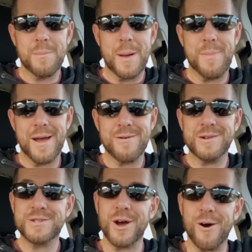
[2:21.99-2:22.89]
My
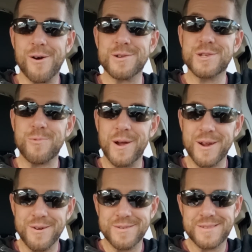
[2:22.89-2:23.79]
parents are
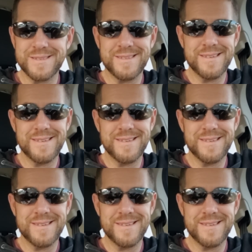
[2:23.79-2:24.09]
swingers.